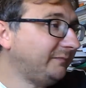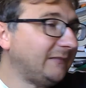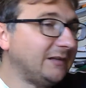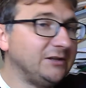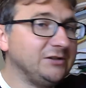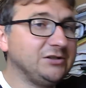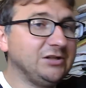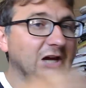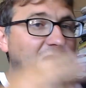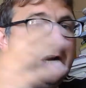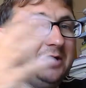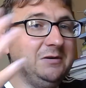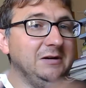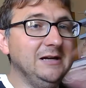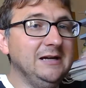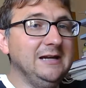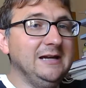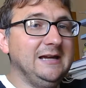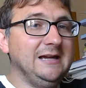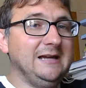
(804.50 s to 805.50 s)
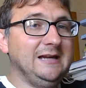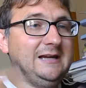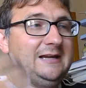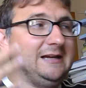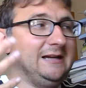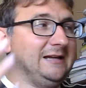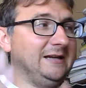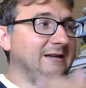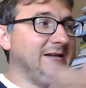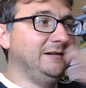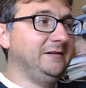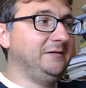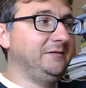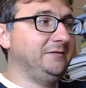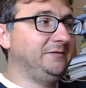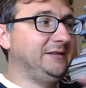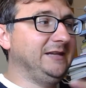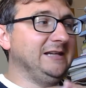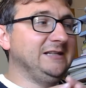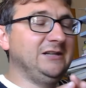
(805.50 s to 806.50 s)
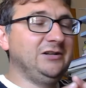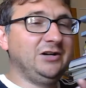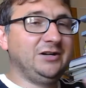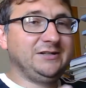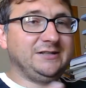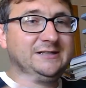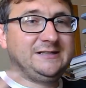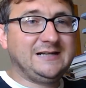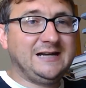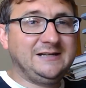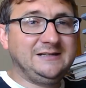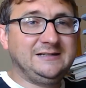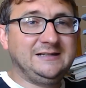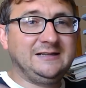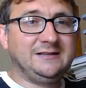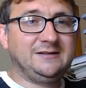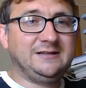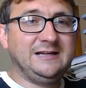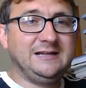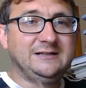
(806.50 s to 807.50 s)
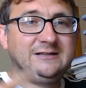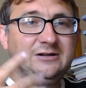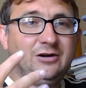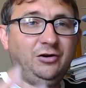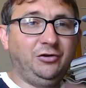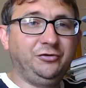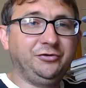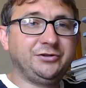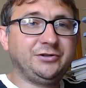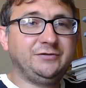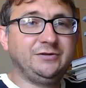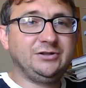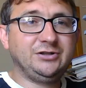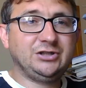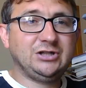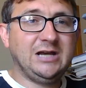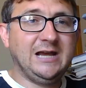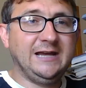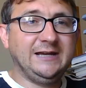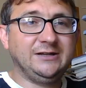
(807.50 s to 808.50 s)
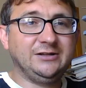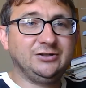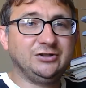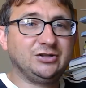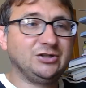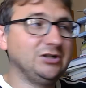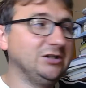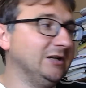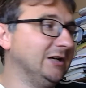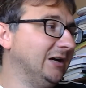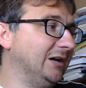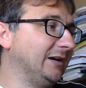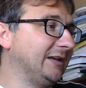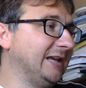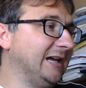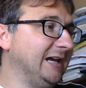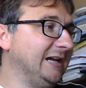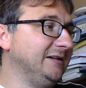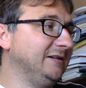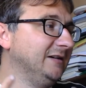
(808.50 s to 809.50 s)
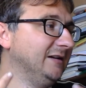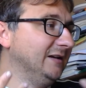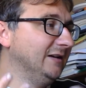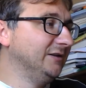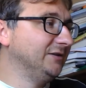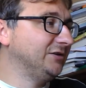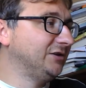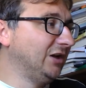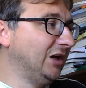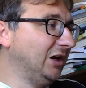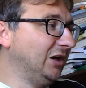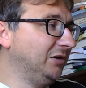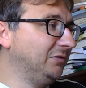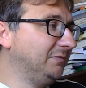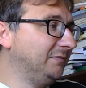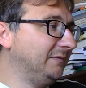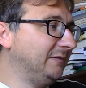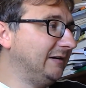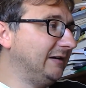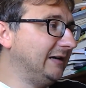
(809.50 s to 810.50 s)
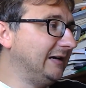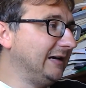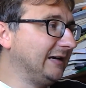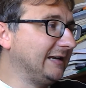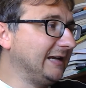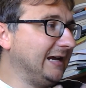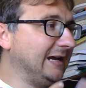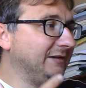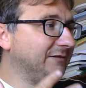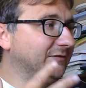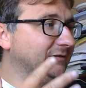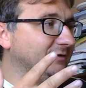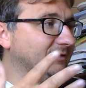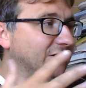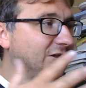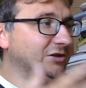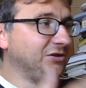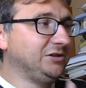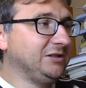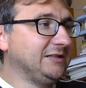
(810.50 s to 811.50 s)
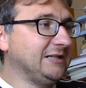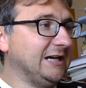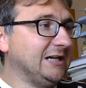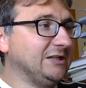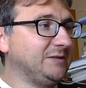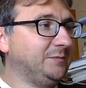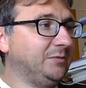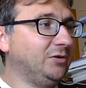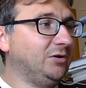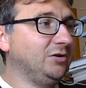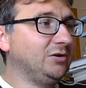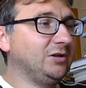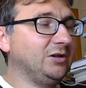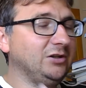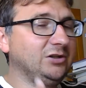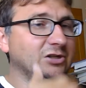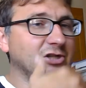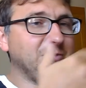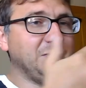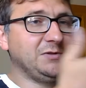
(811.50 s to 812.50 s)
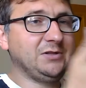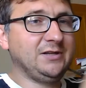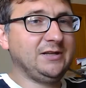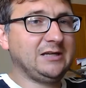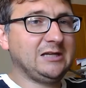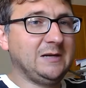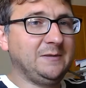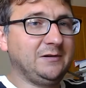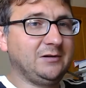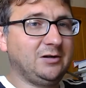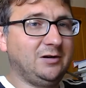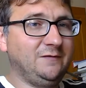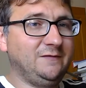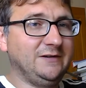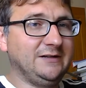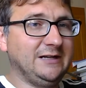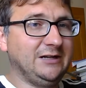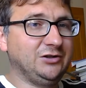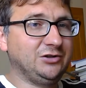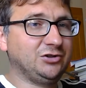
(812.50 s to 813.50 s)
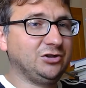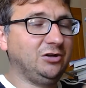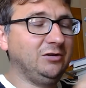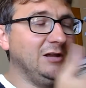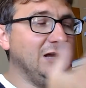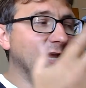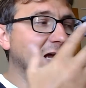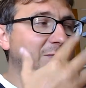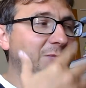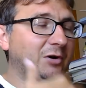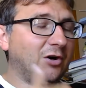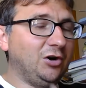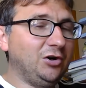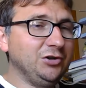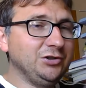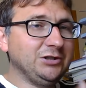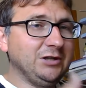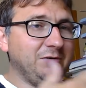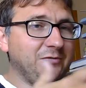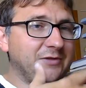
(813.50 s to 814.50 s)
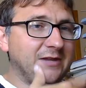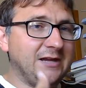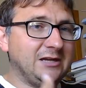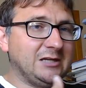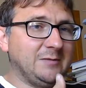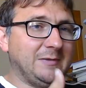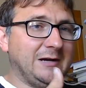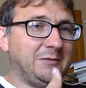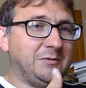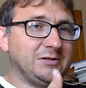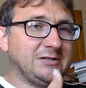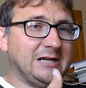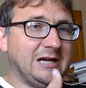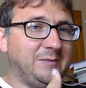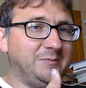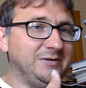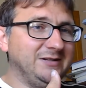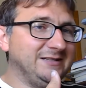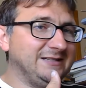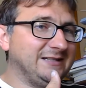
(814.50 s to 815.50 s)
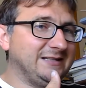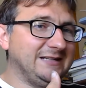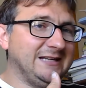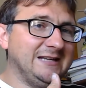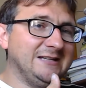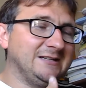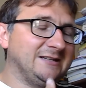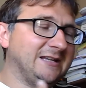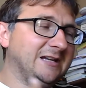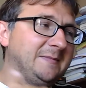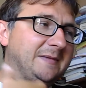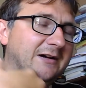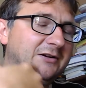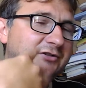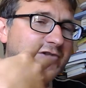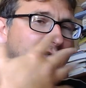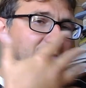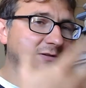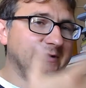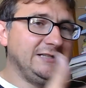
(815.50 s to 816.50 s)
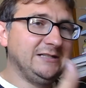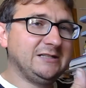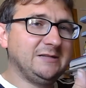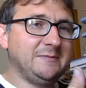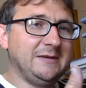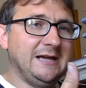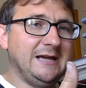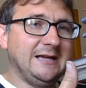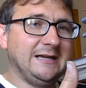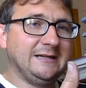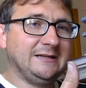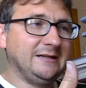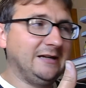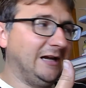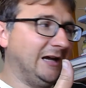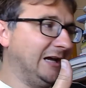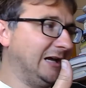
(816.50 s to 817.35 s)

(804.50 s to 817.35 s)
So these are not static, they alter and change. Okay, so again, use the textbook, use what's on the Cabinet Confidential, but also think about what's happened since. Think about Theresa May.